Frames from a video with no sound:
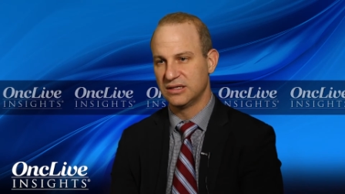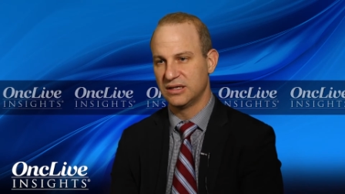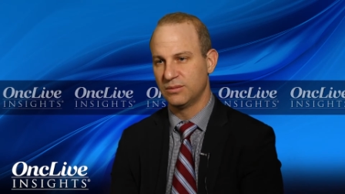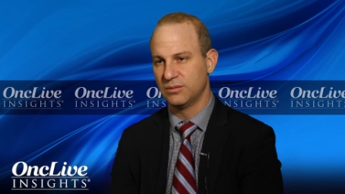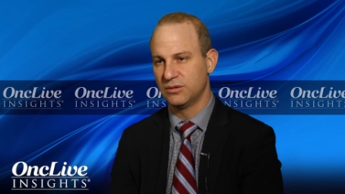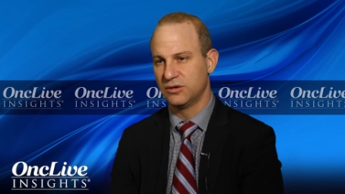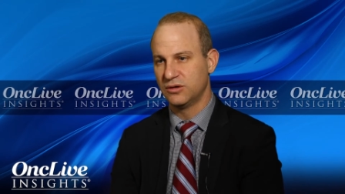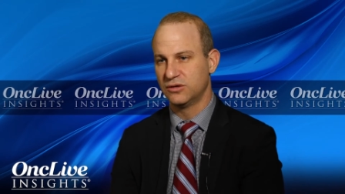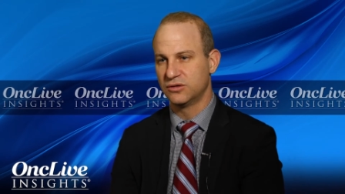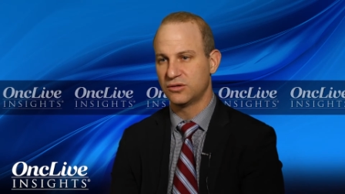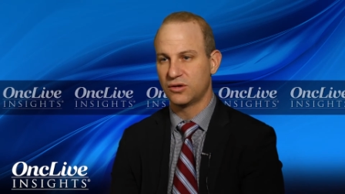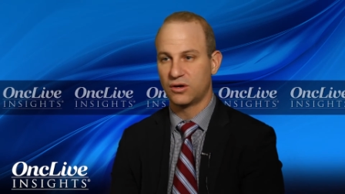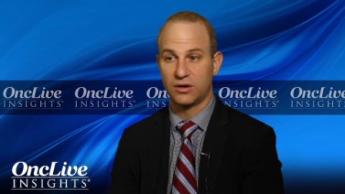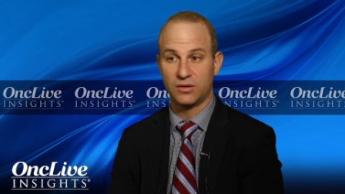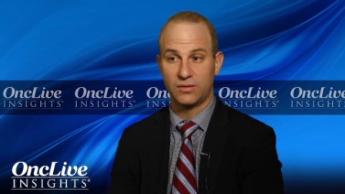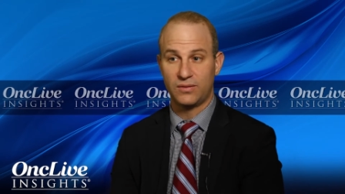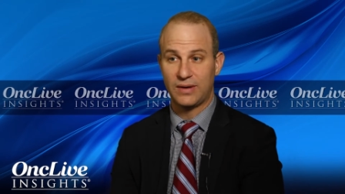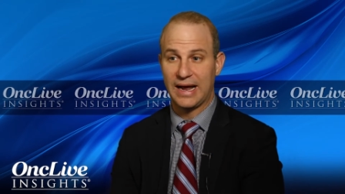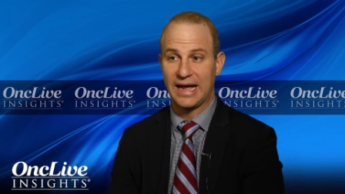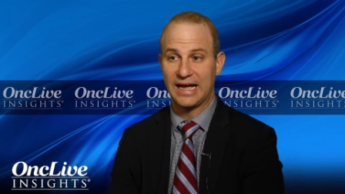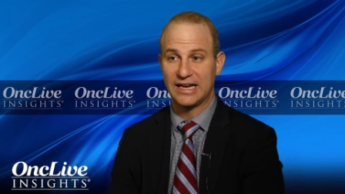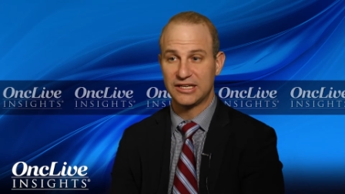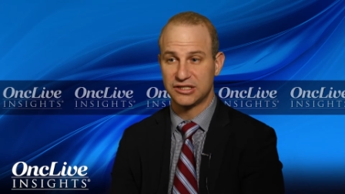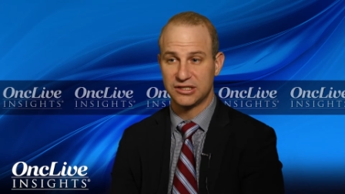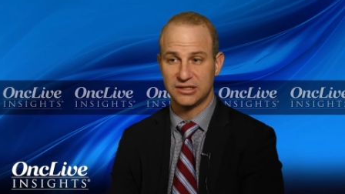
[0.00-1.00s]
inhibitors are
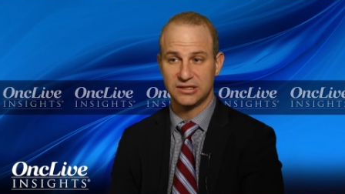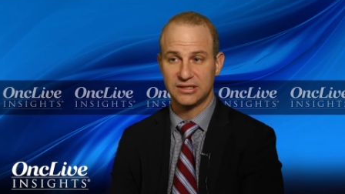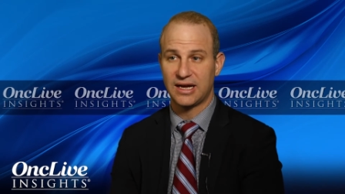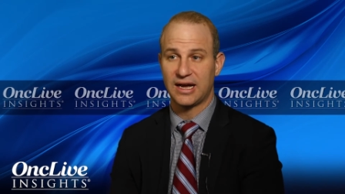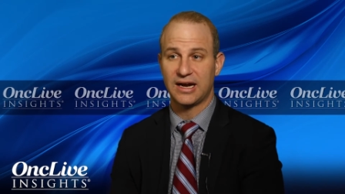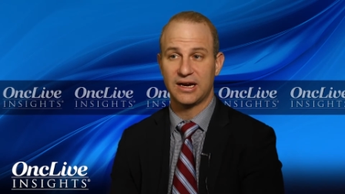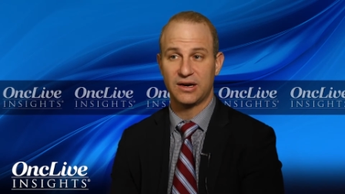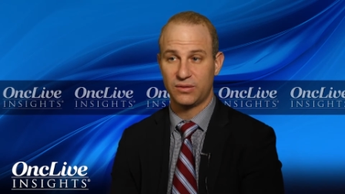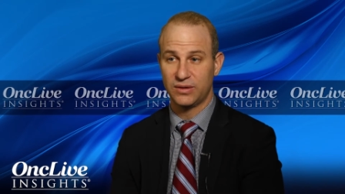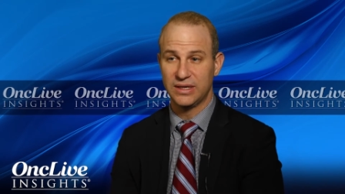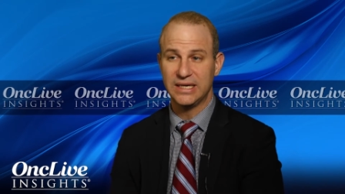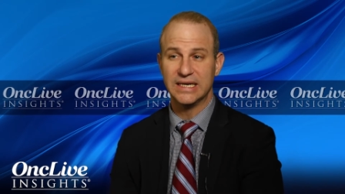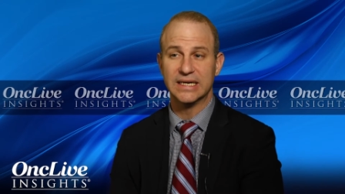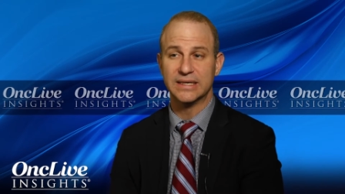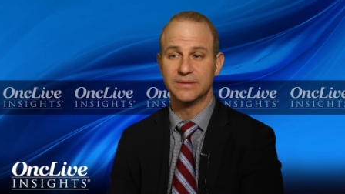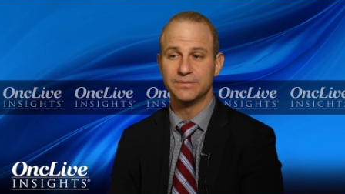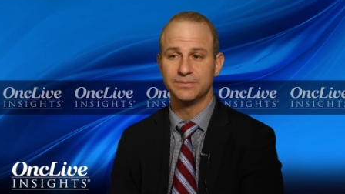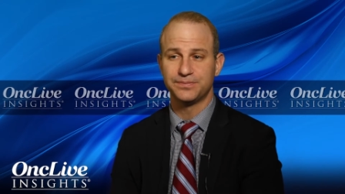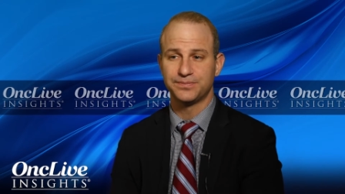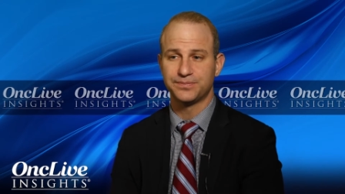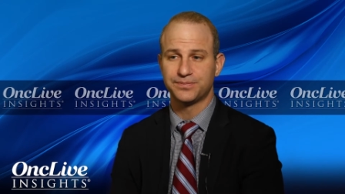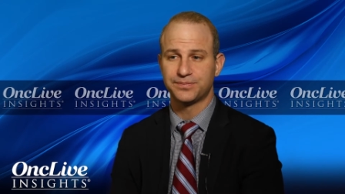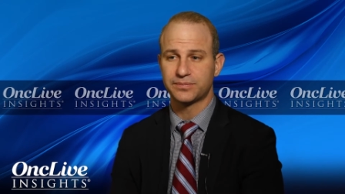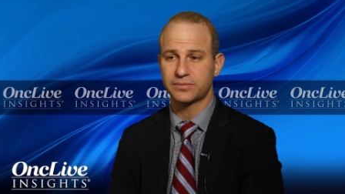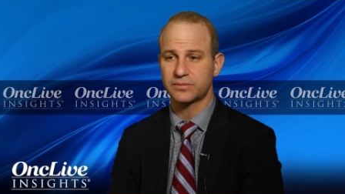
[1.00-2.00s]
rash and diarrhea.
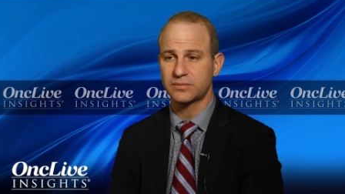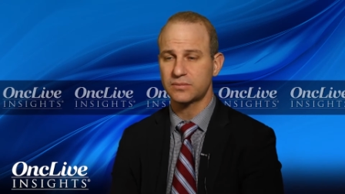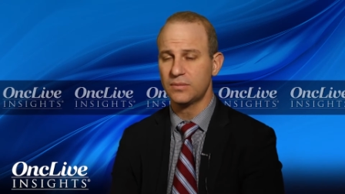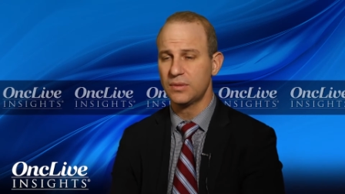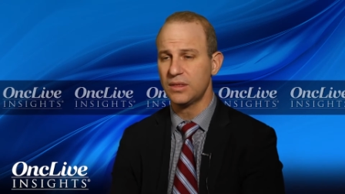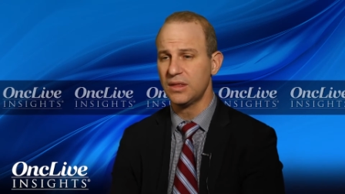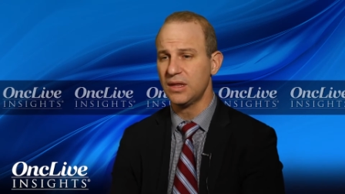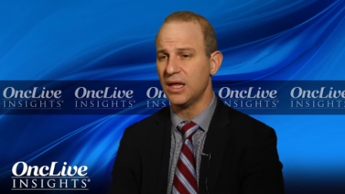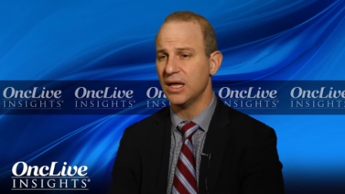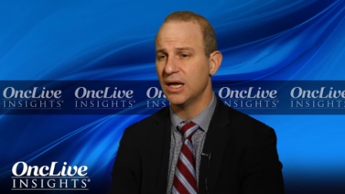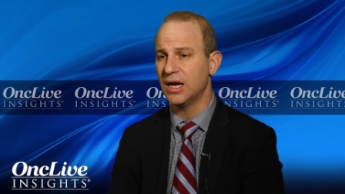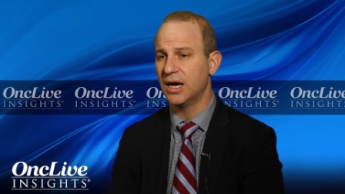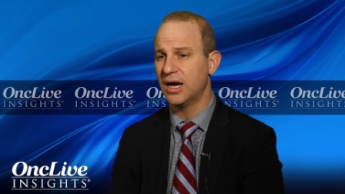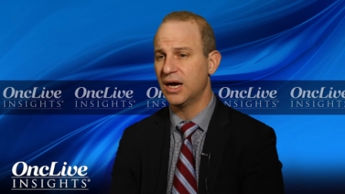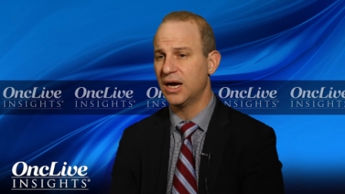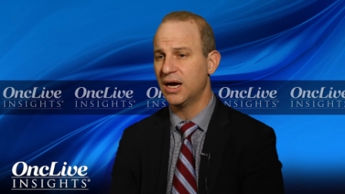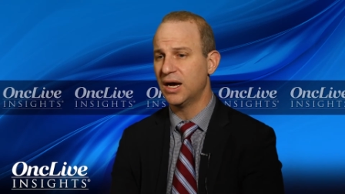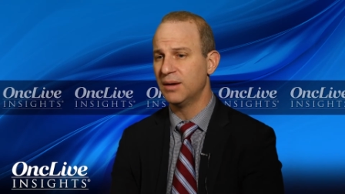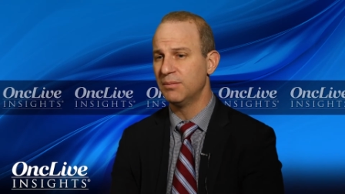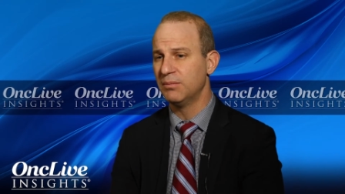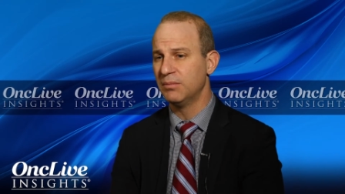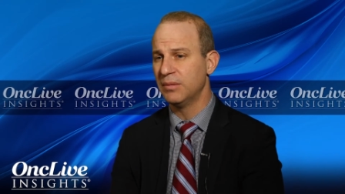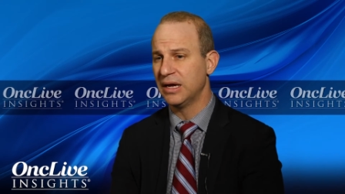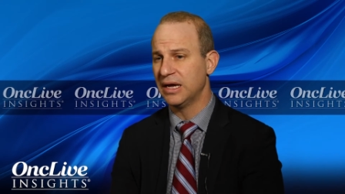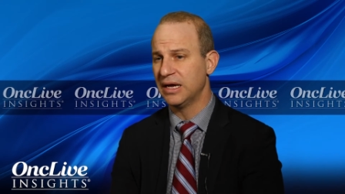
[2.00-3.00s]

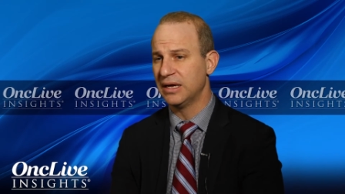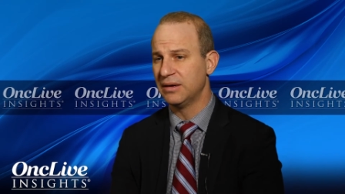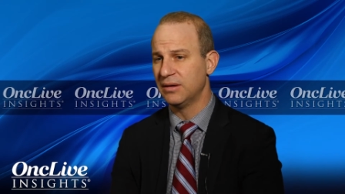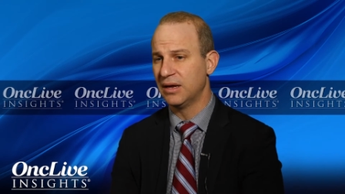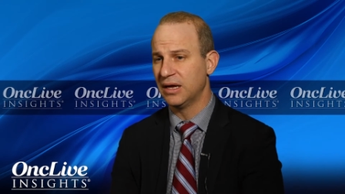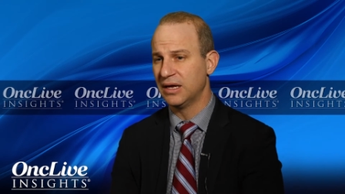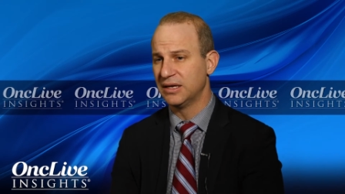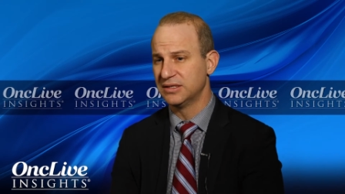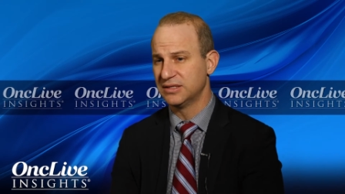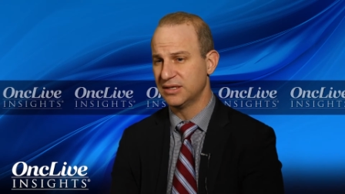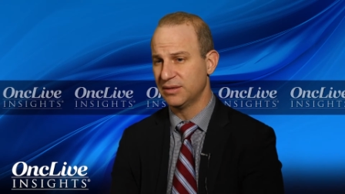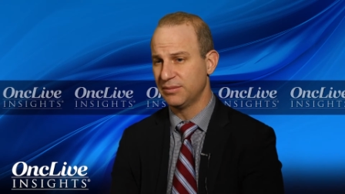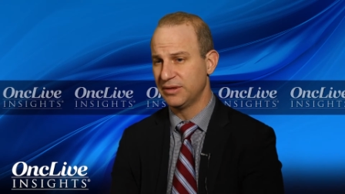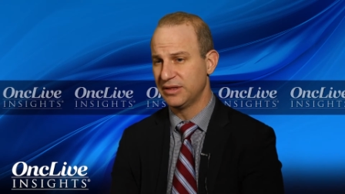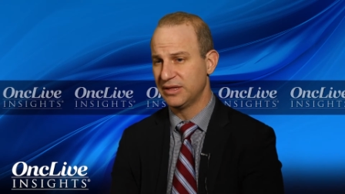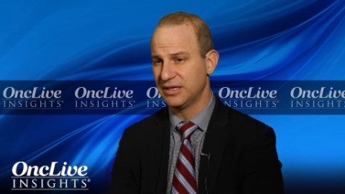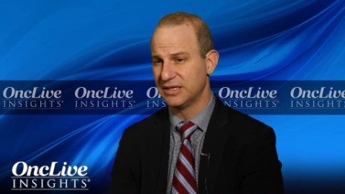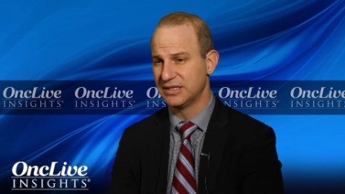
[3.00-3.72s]
Um, and, and some of